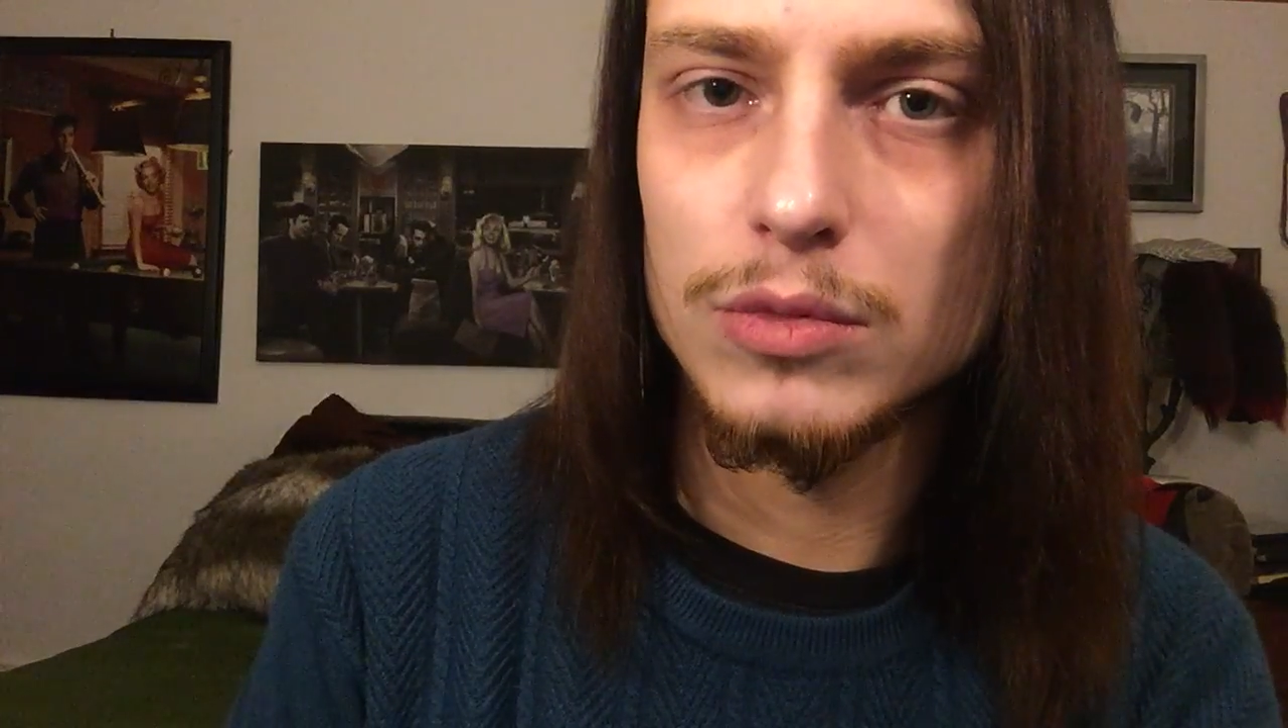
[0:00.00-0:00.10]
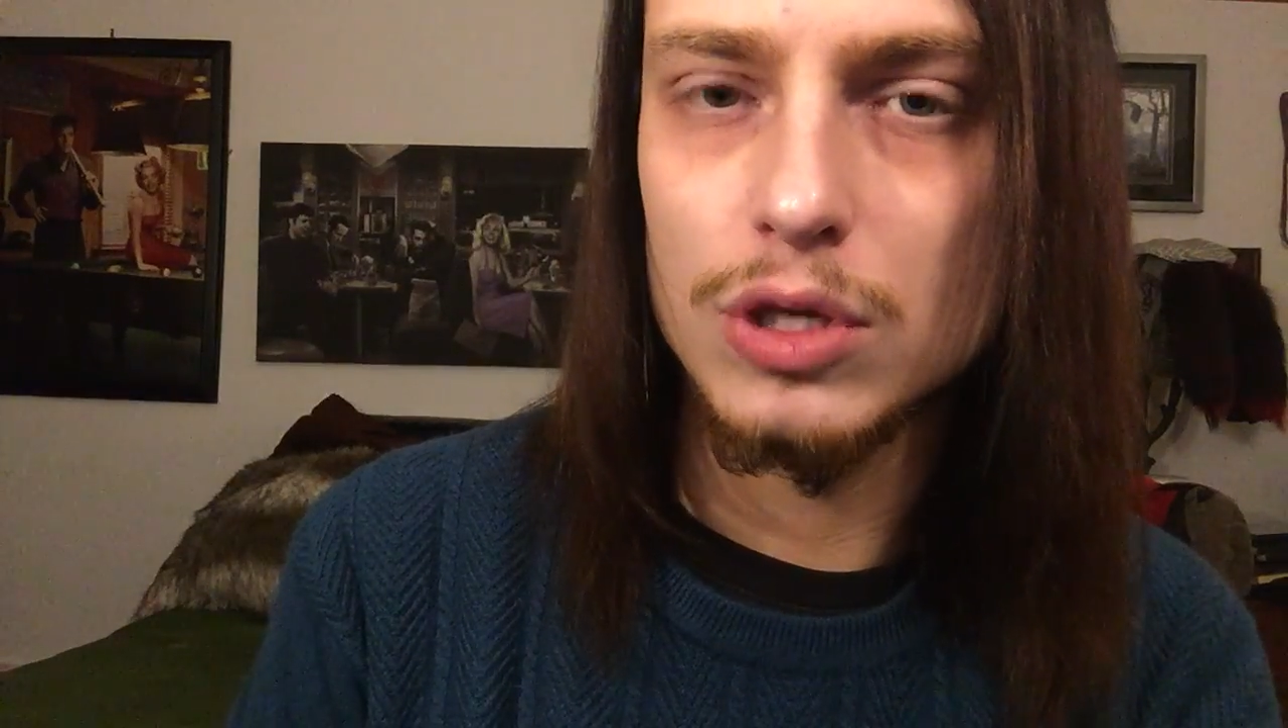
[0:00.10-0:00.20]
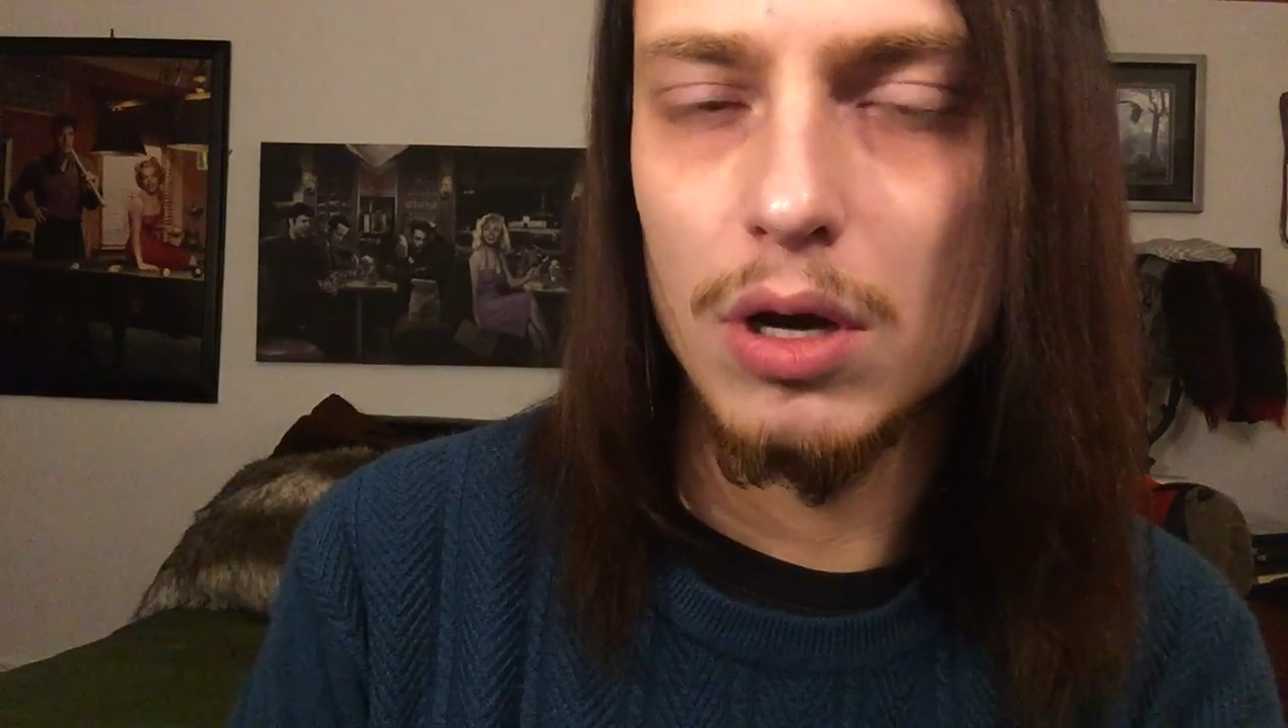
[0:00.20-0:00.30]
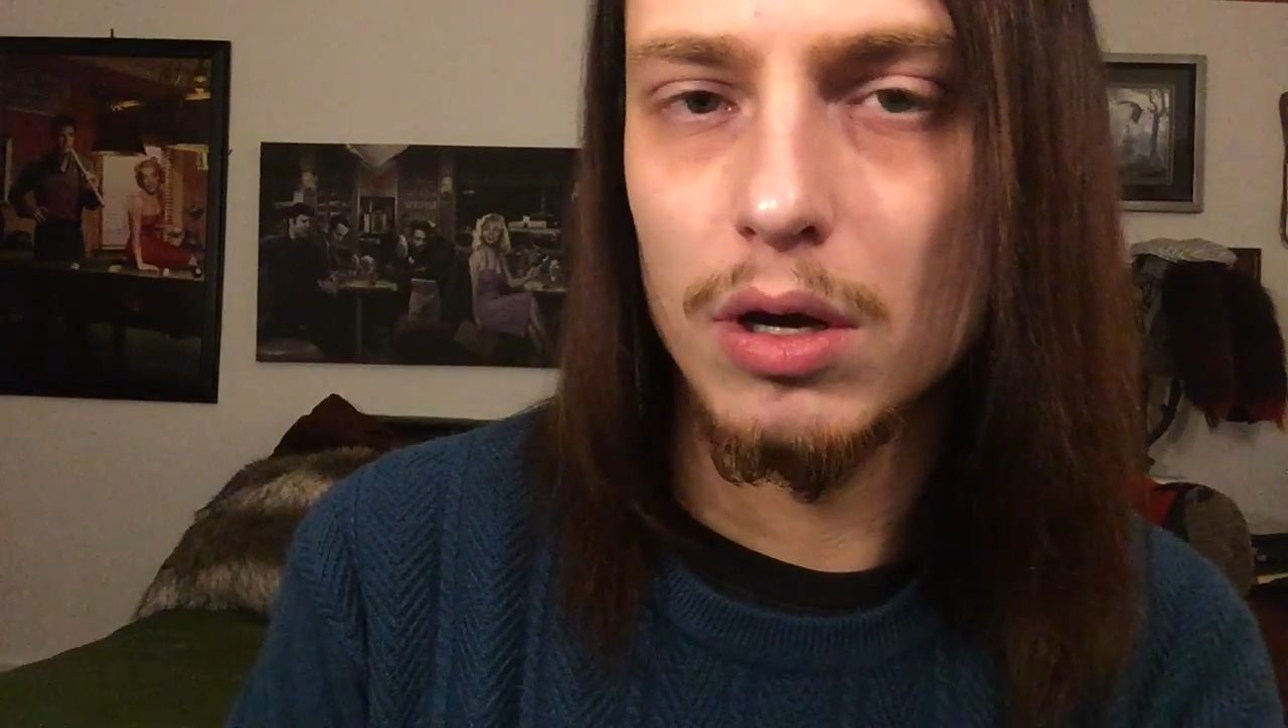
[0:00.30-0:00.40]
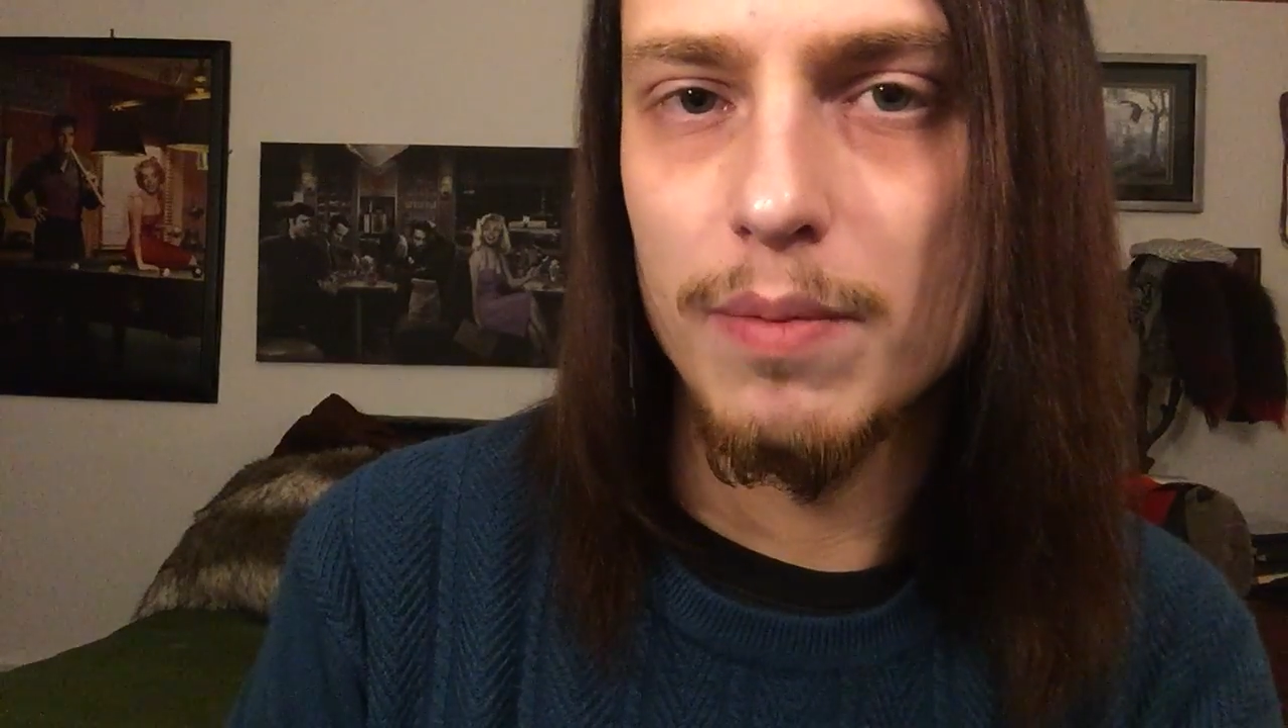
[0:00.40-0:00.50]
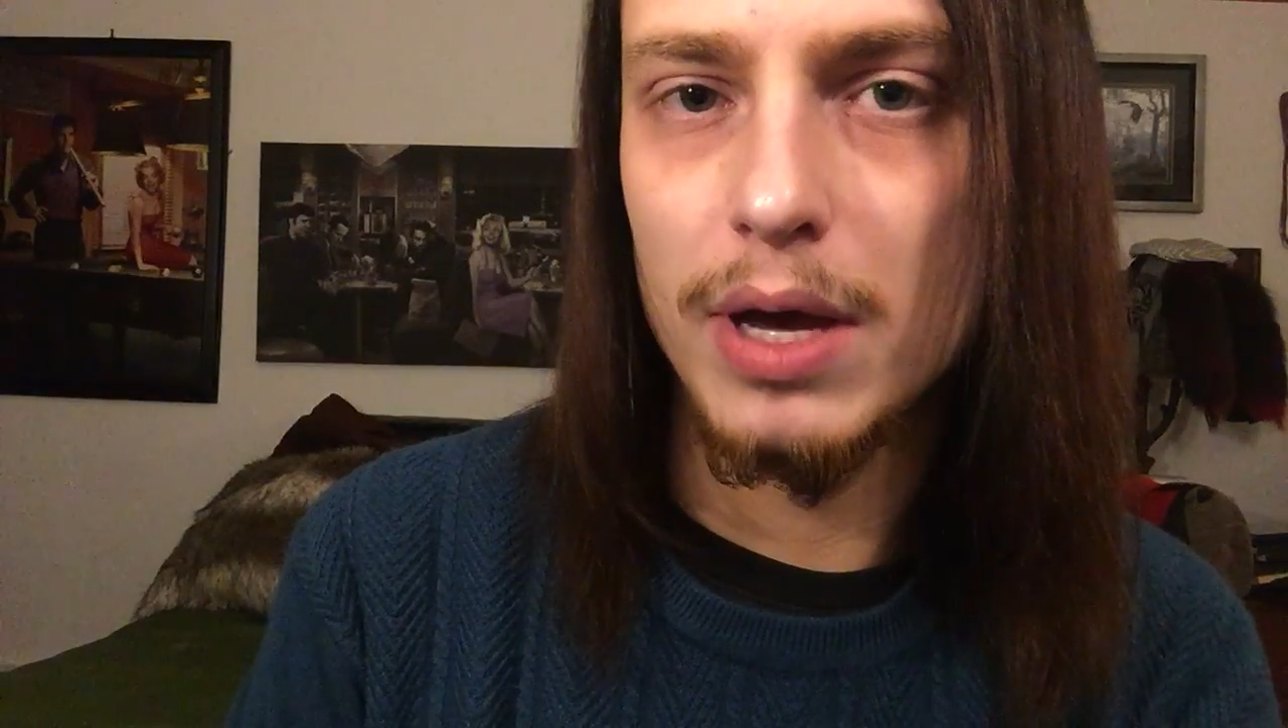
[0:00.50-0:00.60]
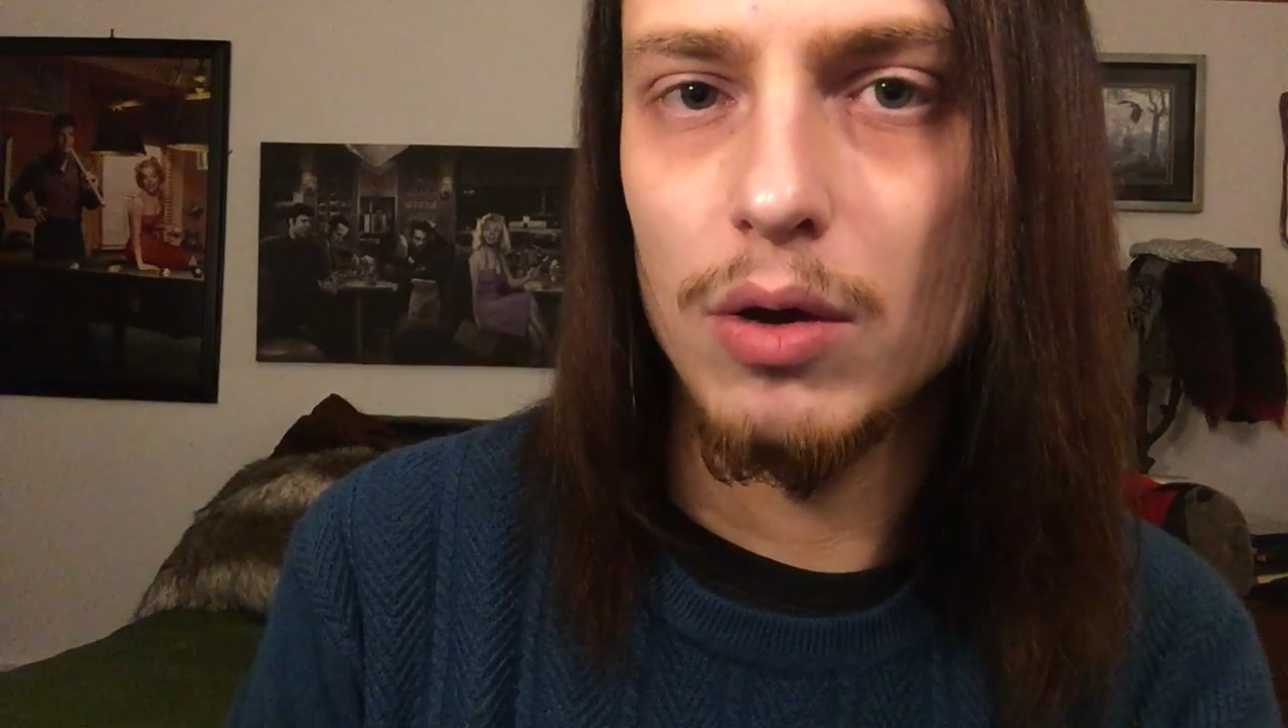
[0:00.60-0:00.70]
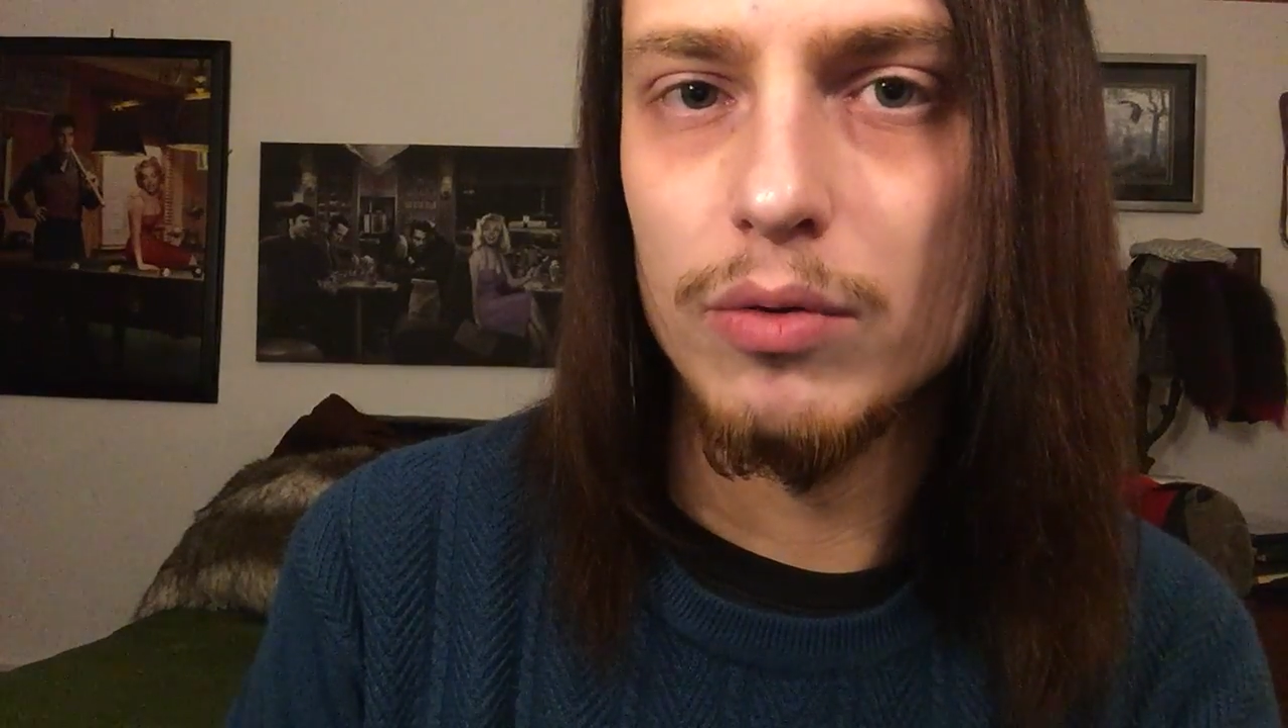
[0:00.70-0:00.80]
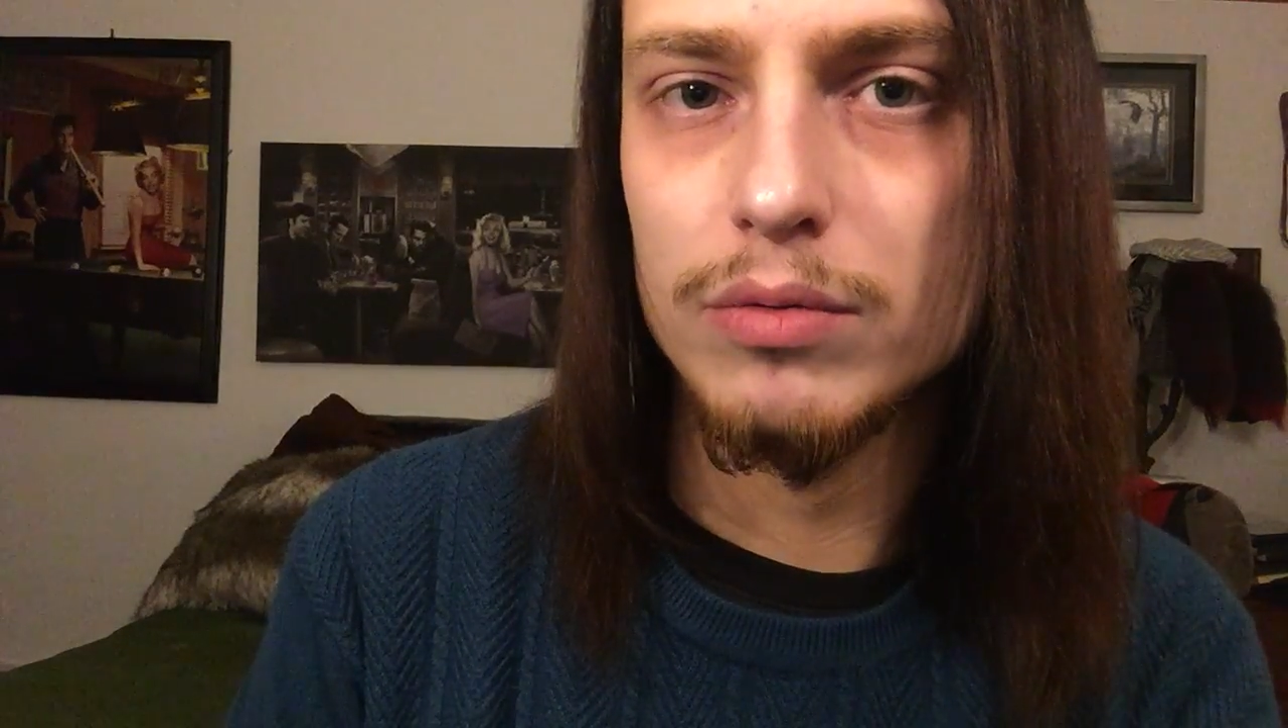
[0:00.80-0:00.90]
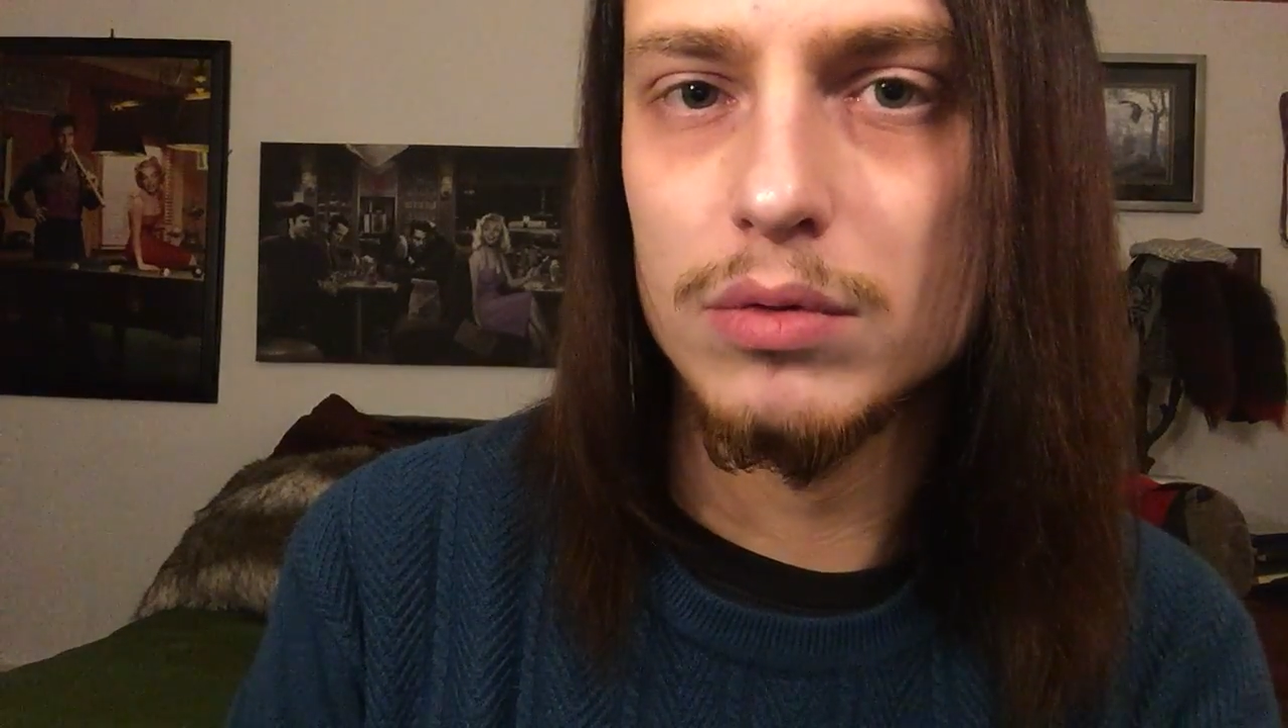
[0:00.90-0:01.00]
talk
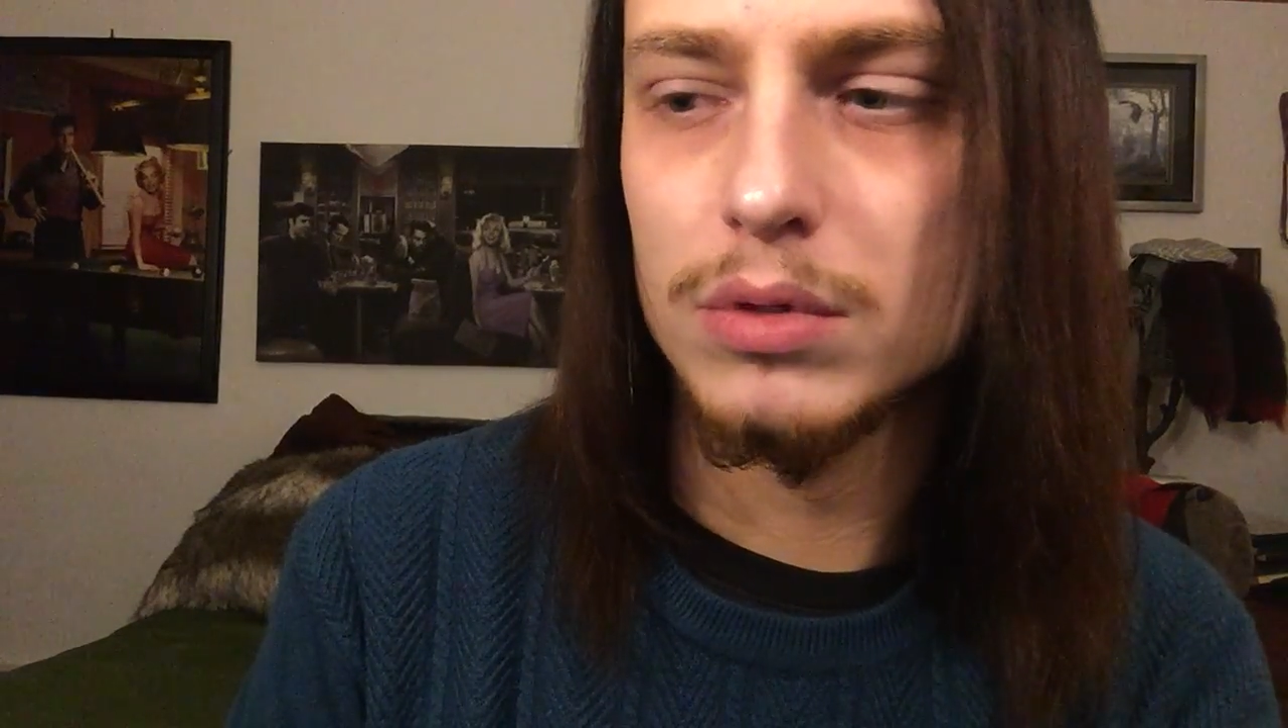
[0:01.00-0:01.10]
about